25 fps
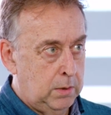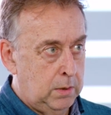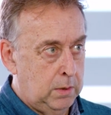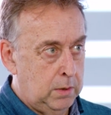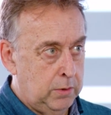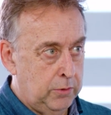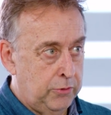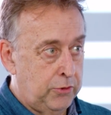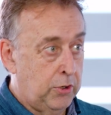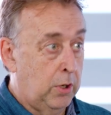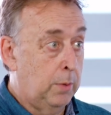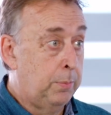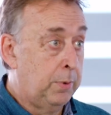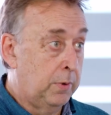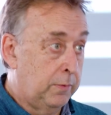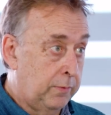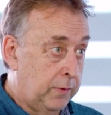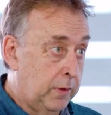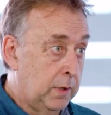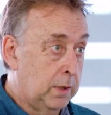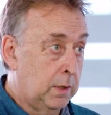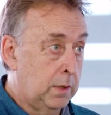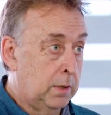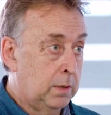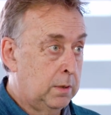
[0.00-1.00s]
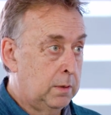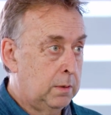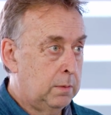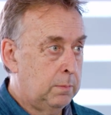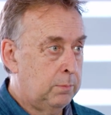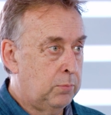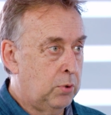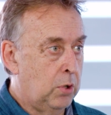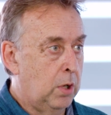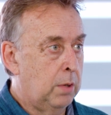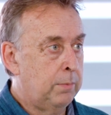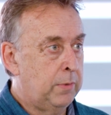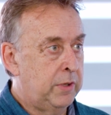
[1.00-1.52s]
on top of the
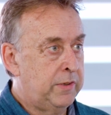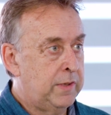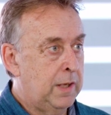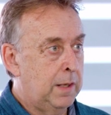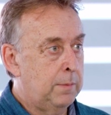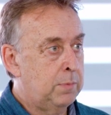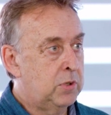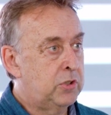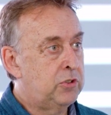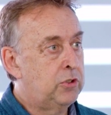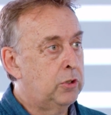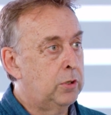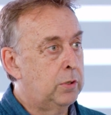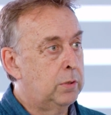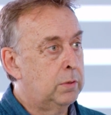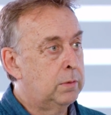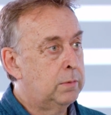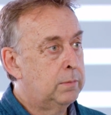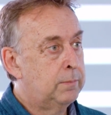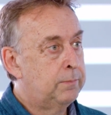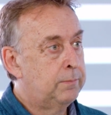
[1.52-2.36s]
primary damper tune.